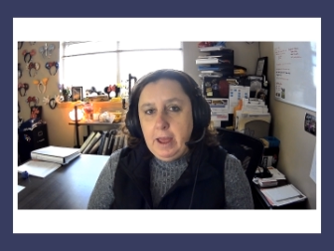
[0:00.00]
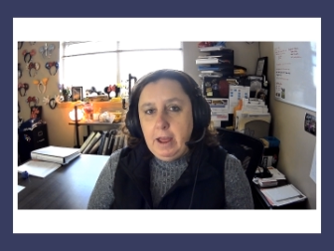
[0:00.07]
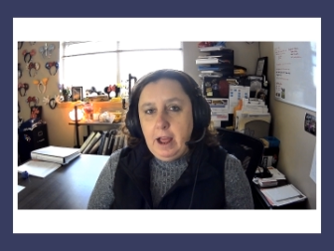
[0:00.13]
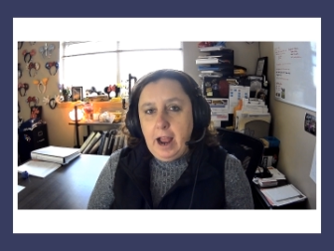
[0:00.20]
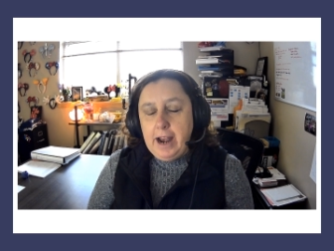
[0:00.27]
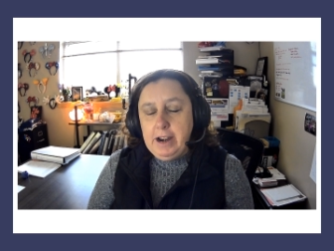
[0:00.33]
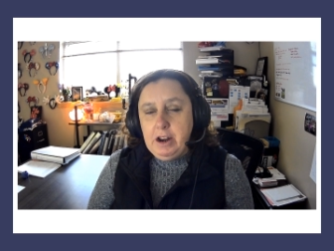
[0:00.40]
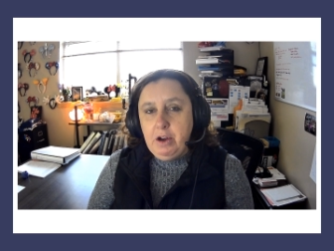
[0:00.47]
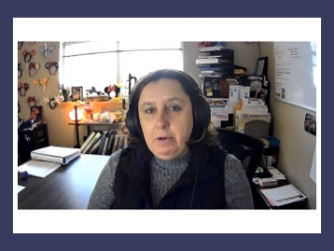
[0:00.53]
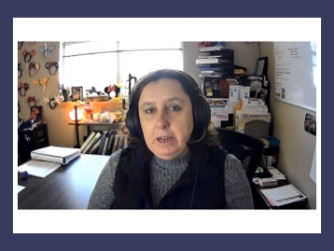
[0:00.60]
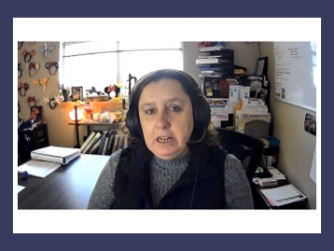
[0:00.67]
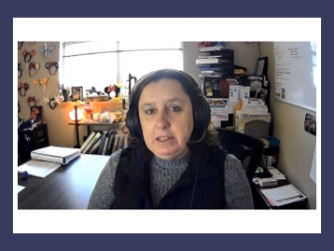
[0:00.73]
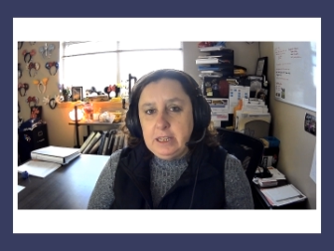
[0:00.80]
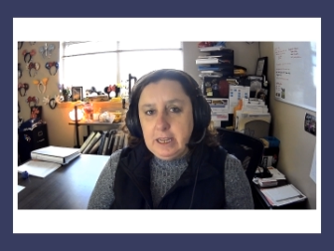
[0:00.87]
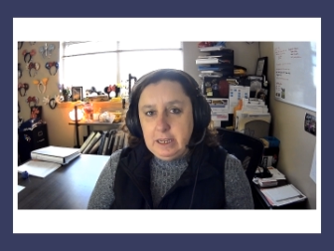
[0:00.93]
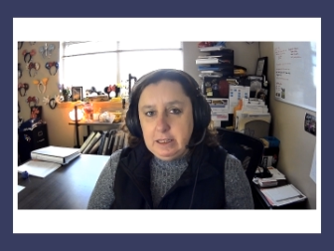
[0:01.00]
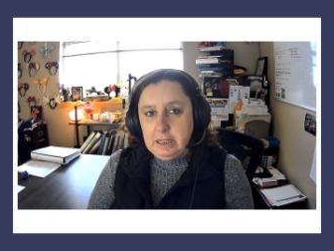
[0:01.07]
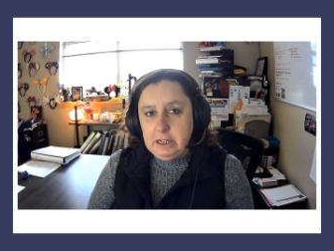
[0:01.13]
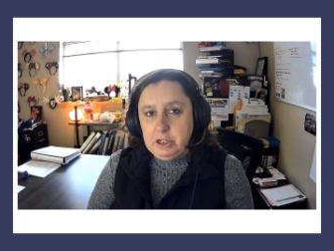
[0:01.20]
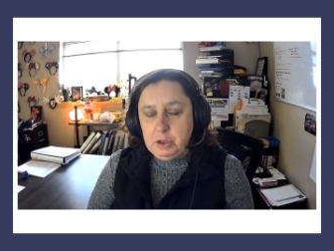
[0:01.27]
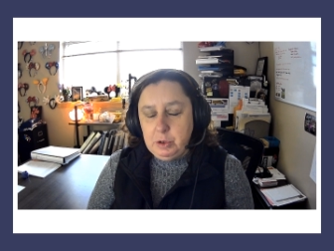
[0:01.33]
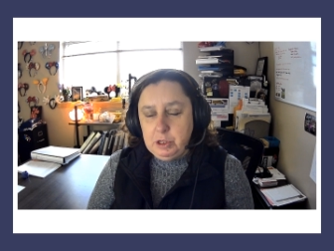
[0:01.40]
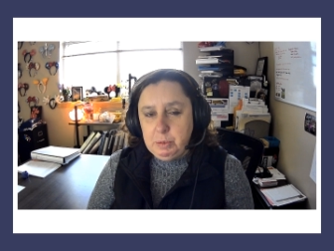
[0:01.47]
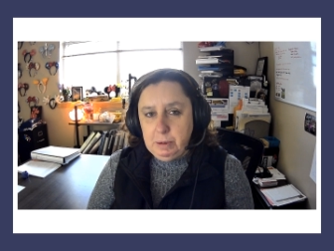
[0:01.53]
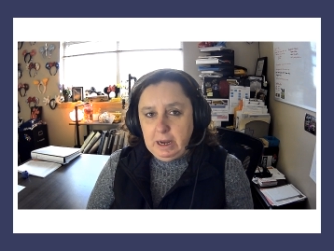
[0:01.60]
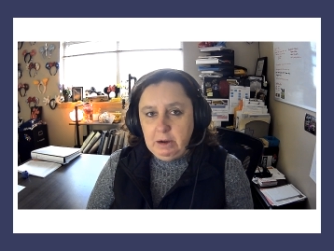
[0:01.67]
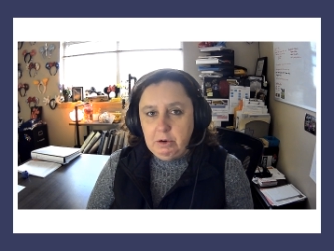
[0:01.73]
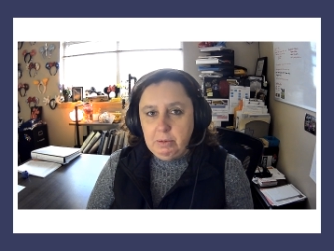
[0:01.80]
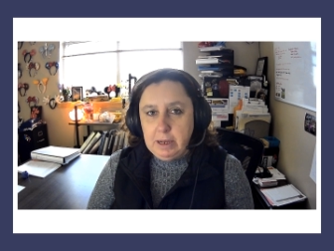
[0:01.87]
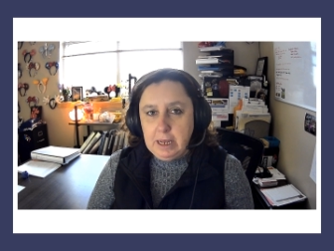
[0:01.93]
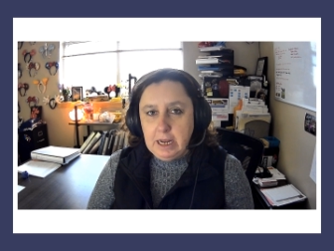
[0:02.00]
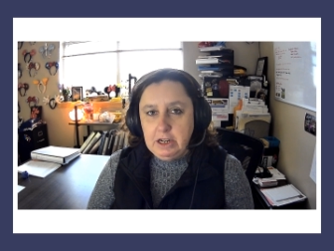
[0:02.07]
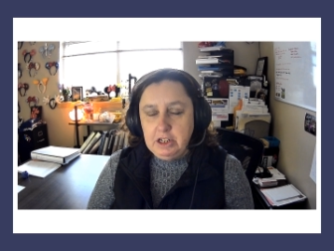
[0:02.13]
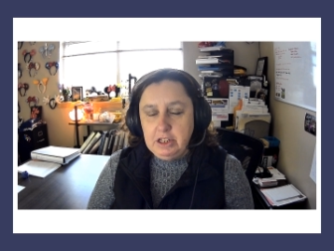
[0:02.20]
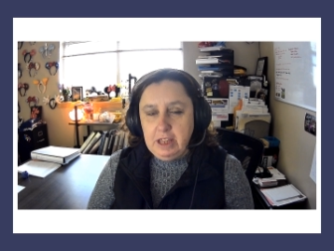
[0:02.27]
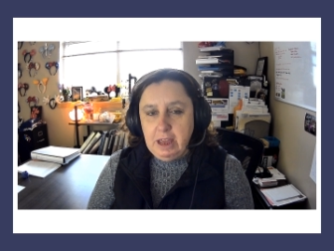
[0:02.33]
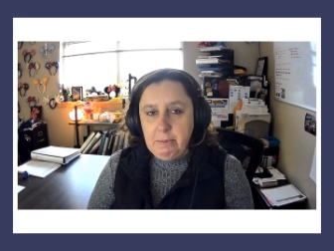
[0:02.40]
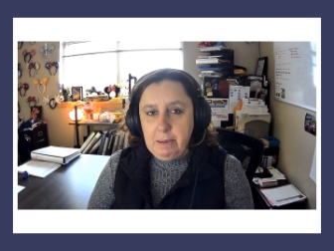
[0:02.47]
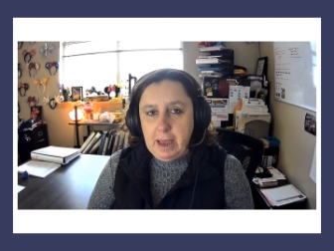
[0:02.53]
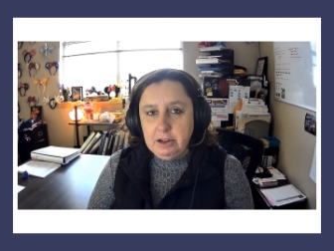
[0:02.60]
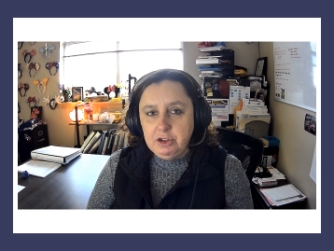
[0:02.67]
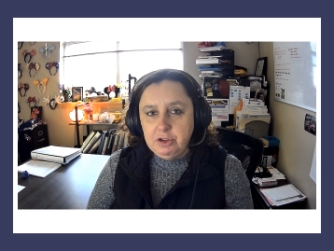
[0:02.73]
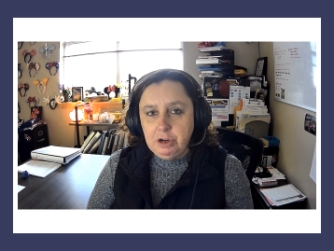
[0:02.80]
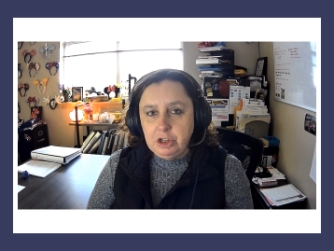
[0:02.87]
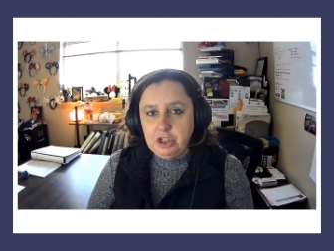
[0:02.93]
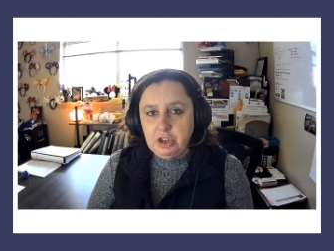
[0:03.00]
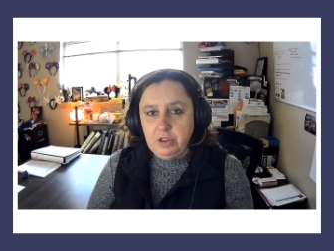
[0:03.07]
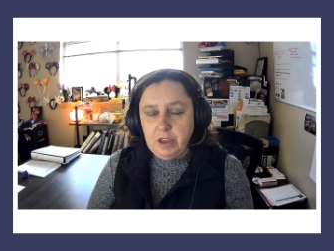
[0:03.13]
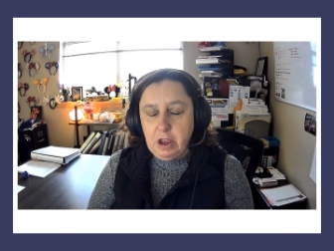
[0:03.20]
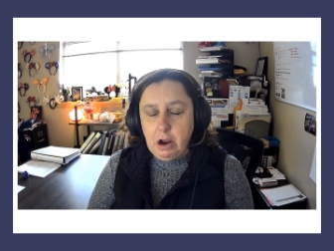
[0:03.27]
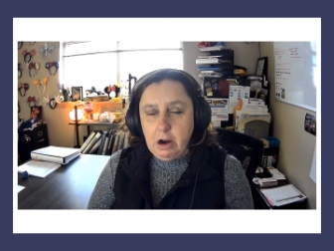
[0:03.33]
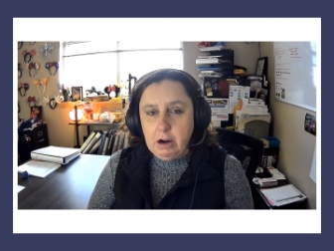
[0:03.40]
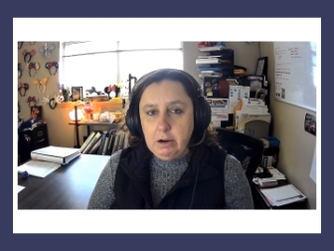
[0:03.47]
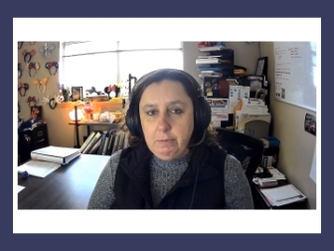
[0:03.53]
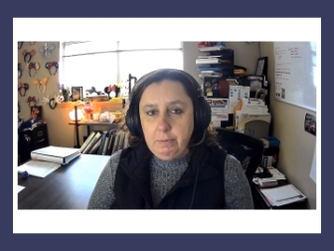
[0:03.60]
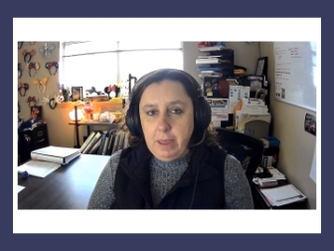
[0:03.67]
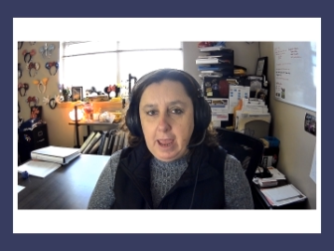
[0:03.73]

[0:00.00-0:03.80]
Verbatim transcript: I know it is easy to speed when we get into that back stretch of the yard.